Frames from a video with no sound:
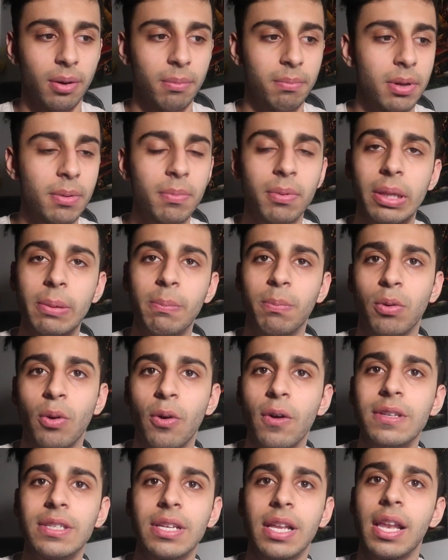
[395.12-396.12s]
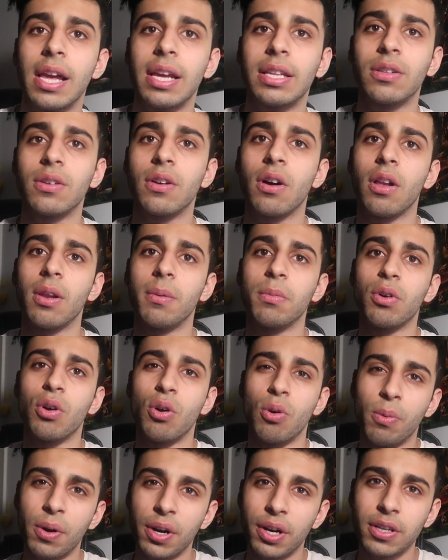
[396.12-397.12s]
people employees. I like to call them
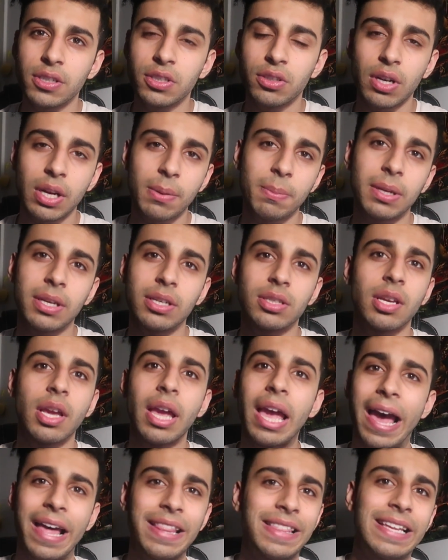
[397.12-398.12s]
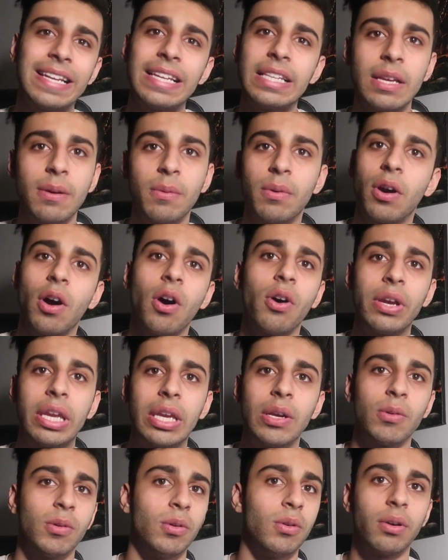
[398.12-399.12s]
coworkers, right? Because at the end of the day, we're all
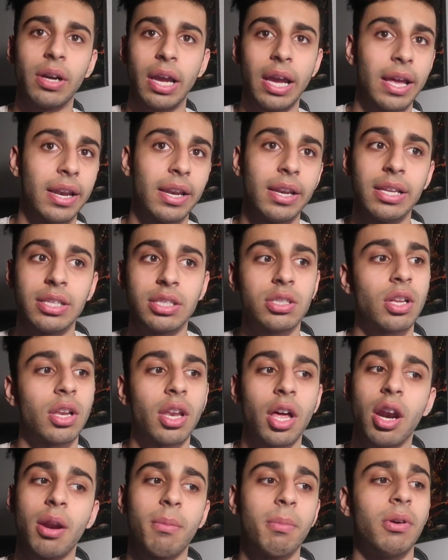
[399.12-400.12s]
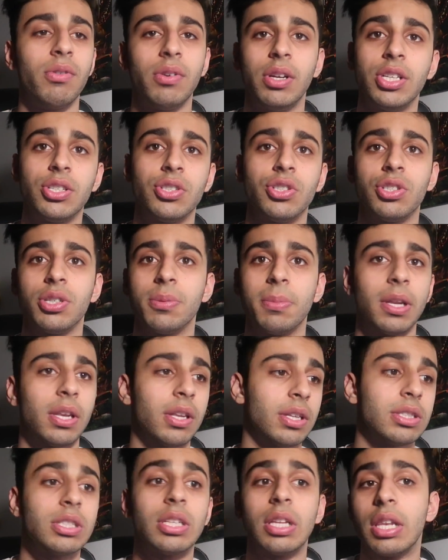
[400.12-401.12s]
equal, and it's a lot about relationship.
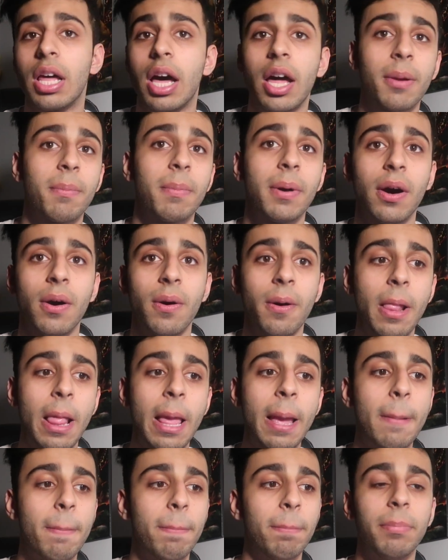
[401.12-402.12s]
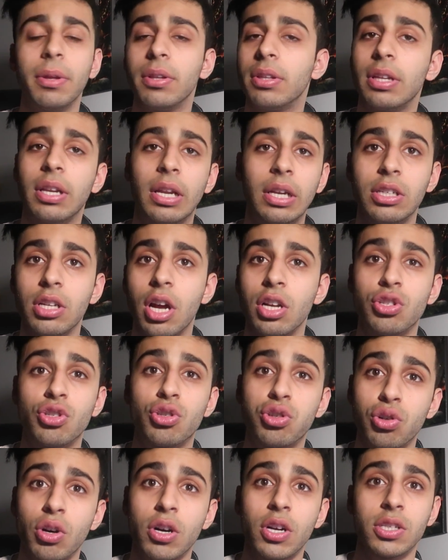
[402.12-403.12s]
It's a lot about building a
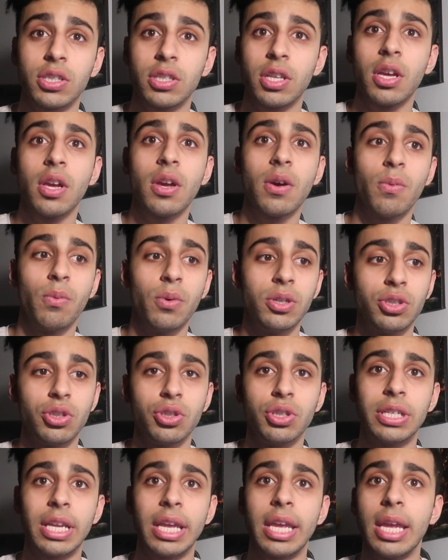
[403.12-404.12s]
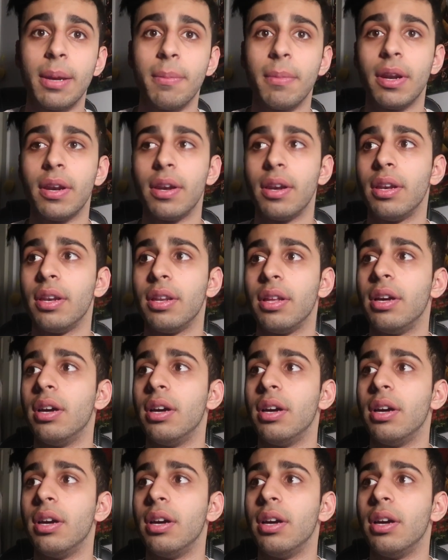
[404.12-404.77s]
trust with your team, and